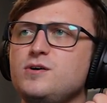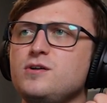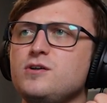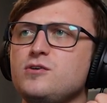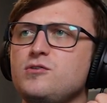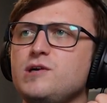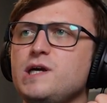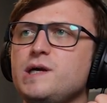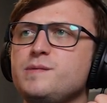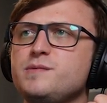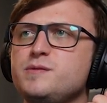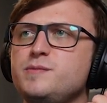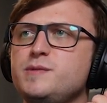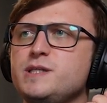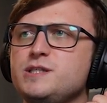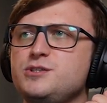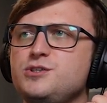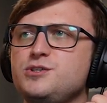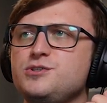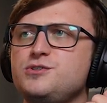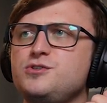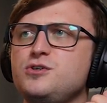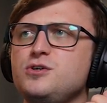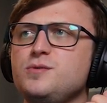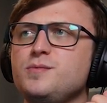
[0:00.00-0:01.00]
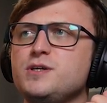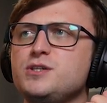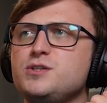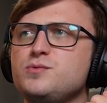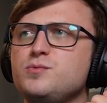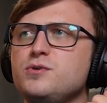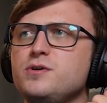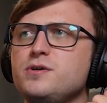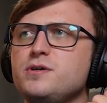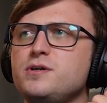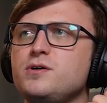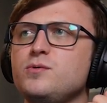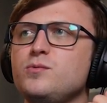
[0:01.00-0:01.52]
holograms but it's just too much
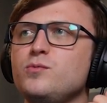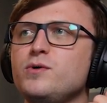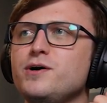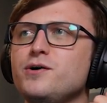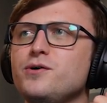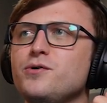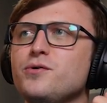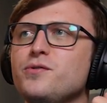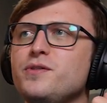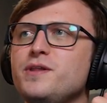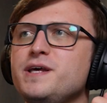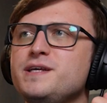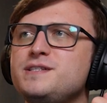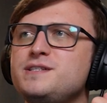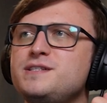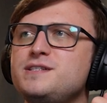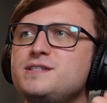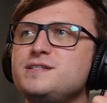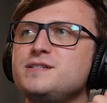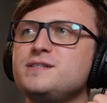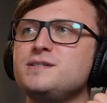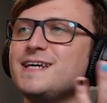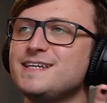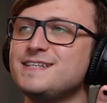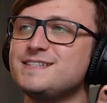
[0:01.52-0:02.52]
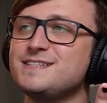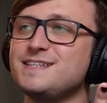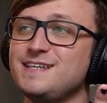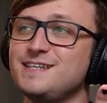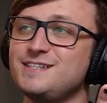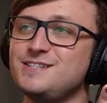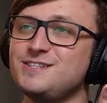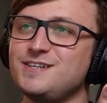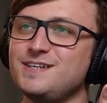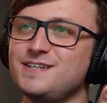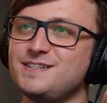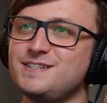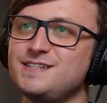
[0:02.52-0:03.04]
work? Well, this S
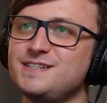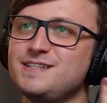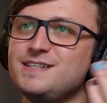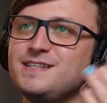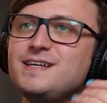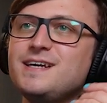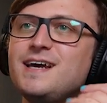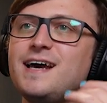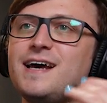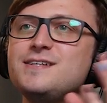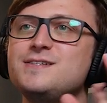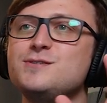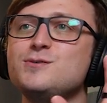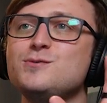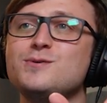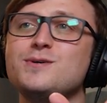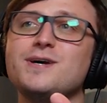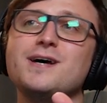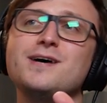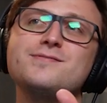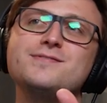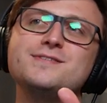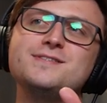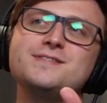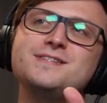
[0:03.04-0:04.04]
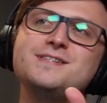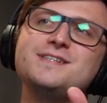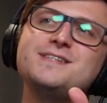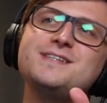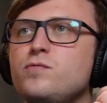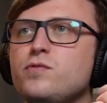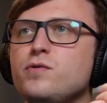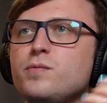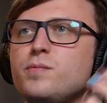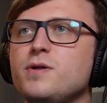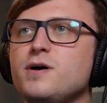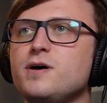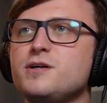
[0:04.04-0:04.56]
H I T has you covered.
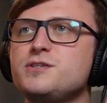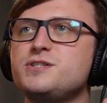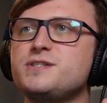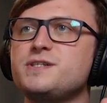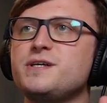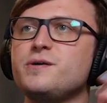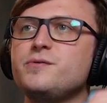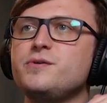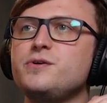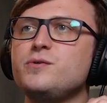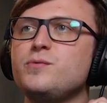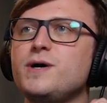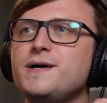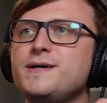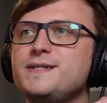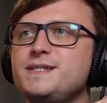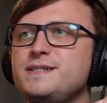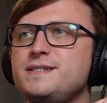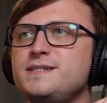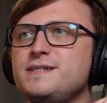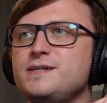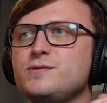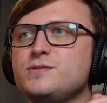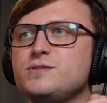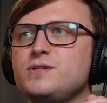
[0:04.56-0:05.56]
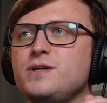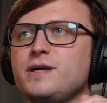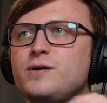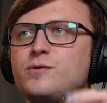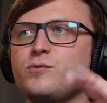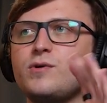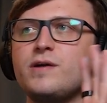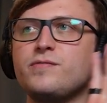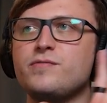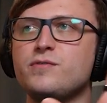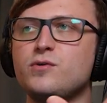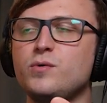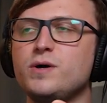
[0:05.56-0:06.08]
From large-scale U I details like
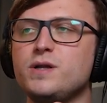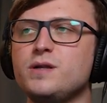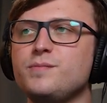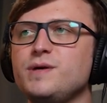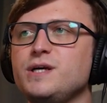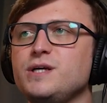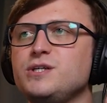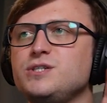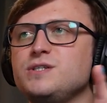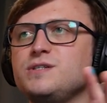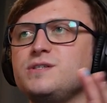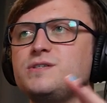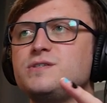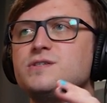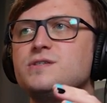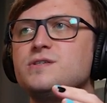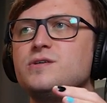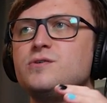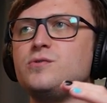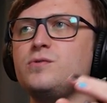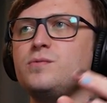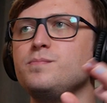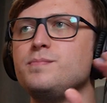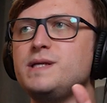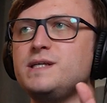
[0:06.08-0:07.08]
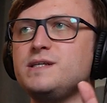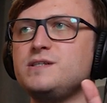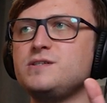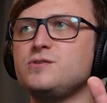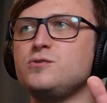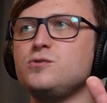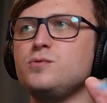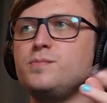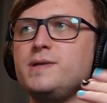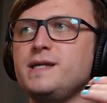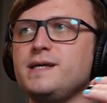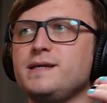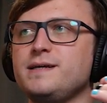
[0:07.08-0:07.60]
graphical animations to
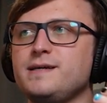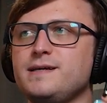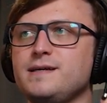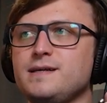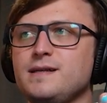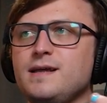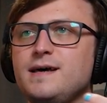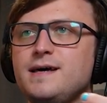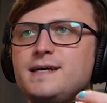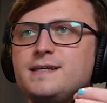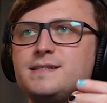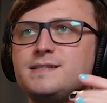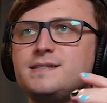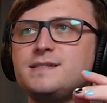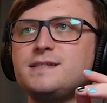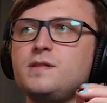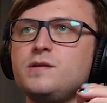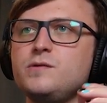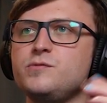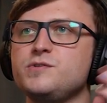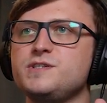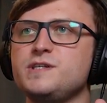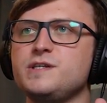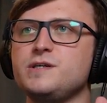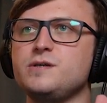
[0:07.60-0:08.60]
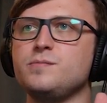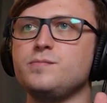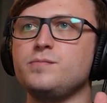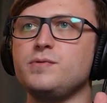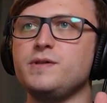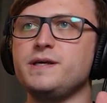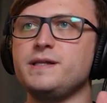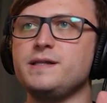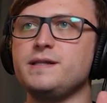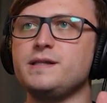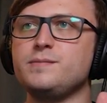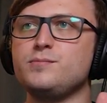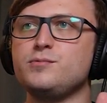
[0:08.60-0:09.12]
minuscule blinking lights, there is a
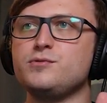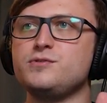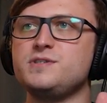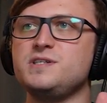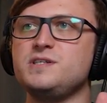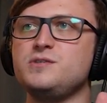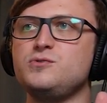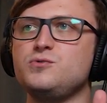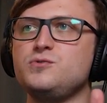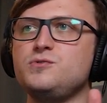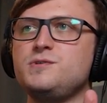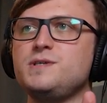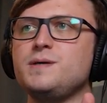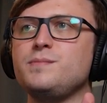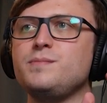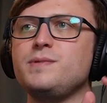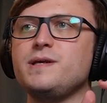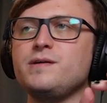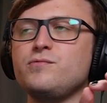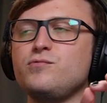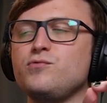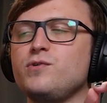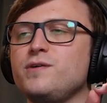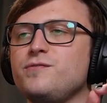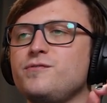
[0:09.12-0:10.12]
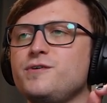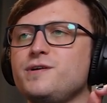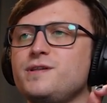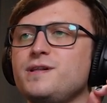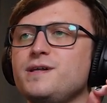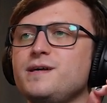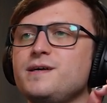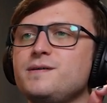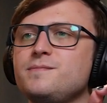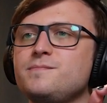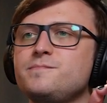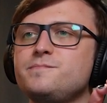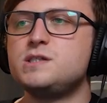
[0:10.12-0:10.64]
completely procedural template for
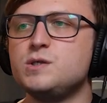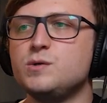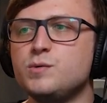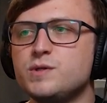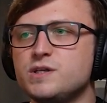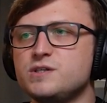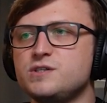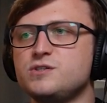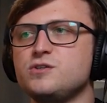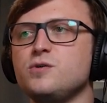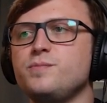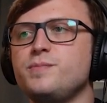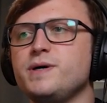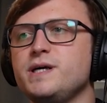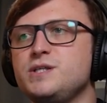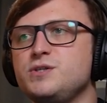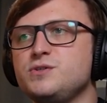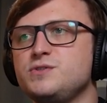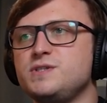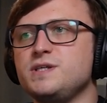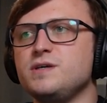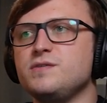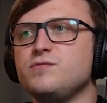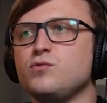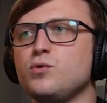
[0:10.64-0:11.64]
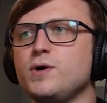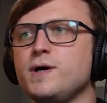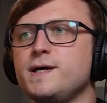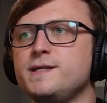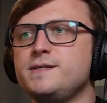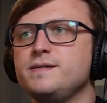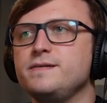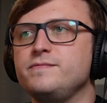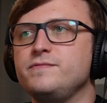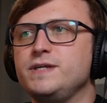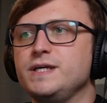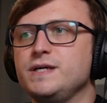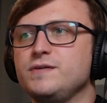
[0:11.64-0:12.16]
everything. So on the store page you see a
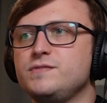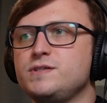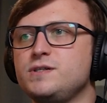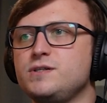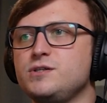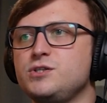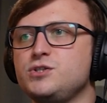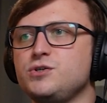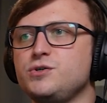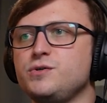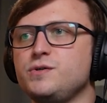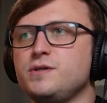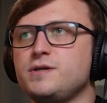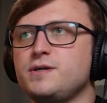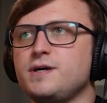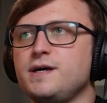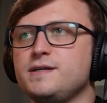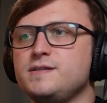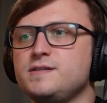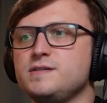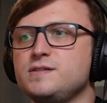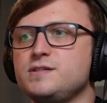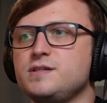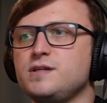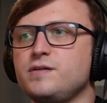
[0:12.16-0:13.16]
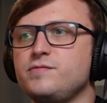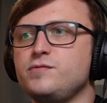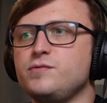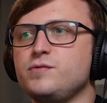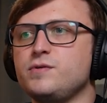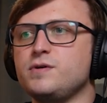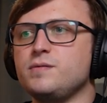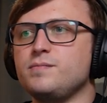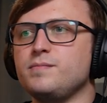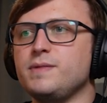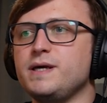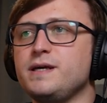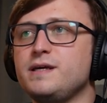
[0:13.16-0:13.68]
variety of GIFs that show you the kinds of stuff you
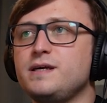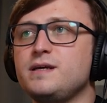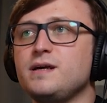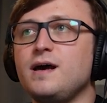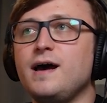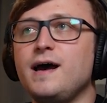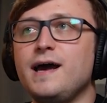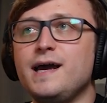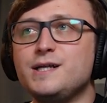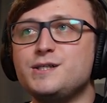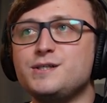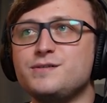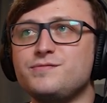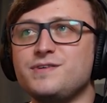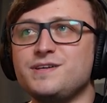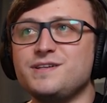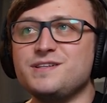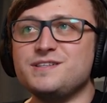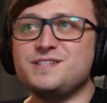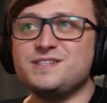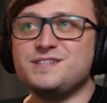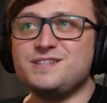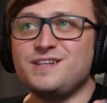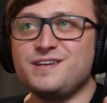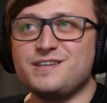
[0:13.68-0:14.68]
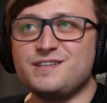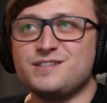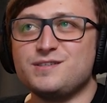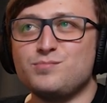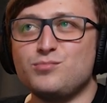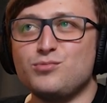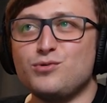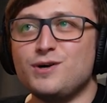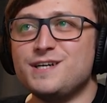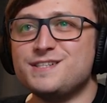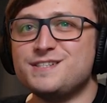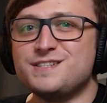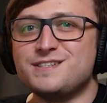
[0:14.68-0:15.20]
can make. I actually think this is like
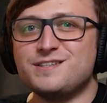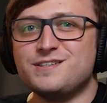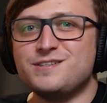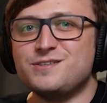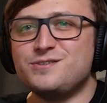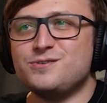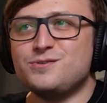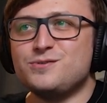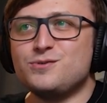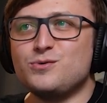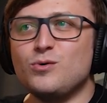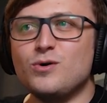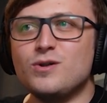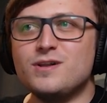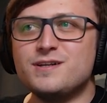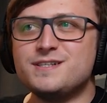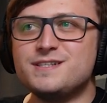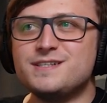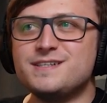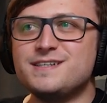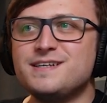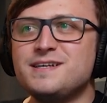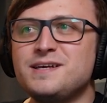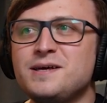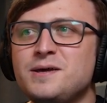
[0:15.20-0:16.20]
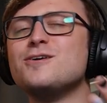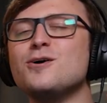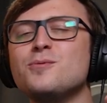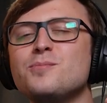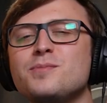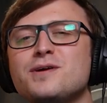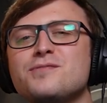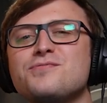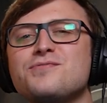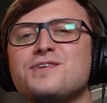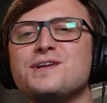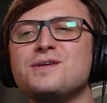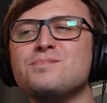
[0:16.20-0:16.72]
surprisingly good quality. Don't
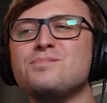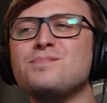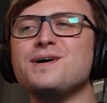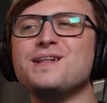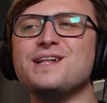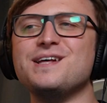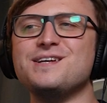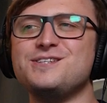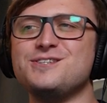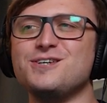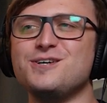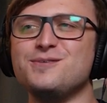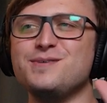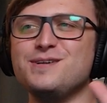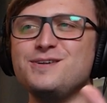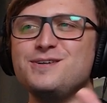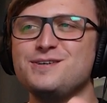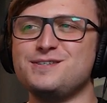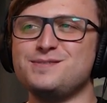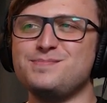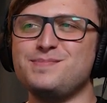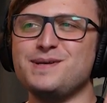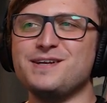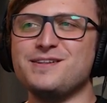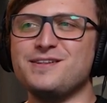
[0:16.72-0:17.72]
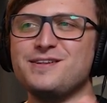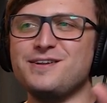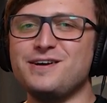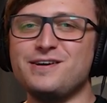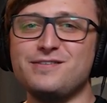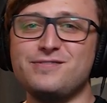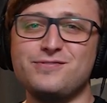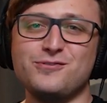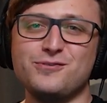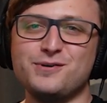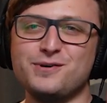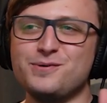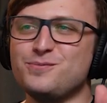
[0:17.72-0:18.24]
be offended by that, Tom, it looks better than I
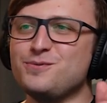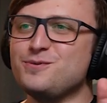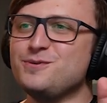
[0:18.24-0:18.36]
thought it